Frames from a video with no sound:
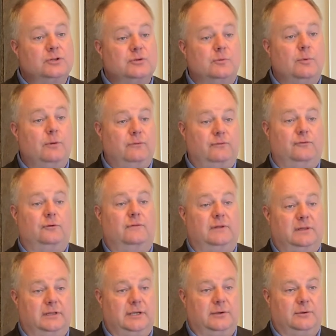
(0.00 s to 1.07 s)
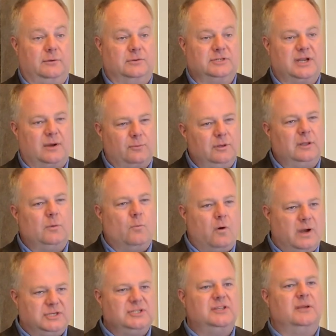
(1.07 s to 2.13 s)
were both servant leaders, and I really
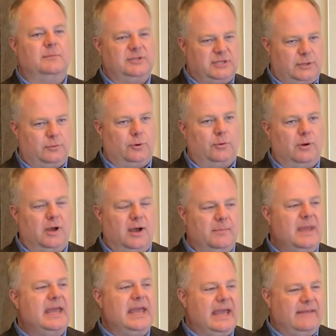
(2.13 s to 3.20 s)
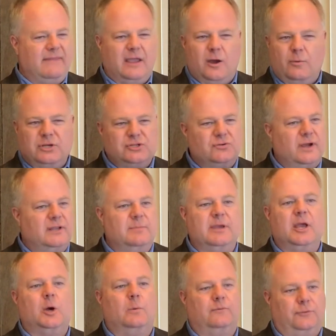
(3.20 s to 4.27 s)
watched them as I grew up. They always tried to be
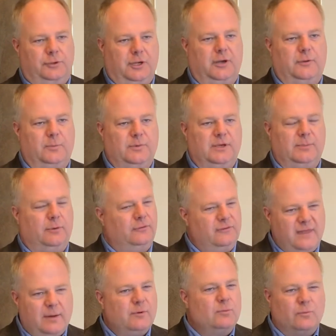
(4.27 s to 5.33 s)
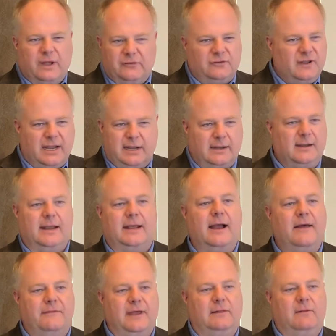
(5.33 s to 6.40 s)
helpful to other people. So that one resonated, and I
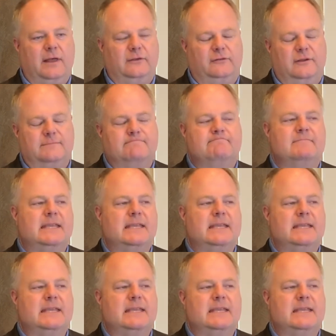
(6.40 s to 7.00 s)
got that lesson.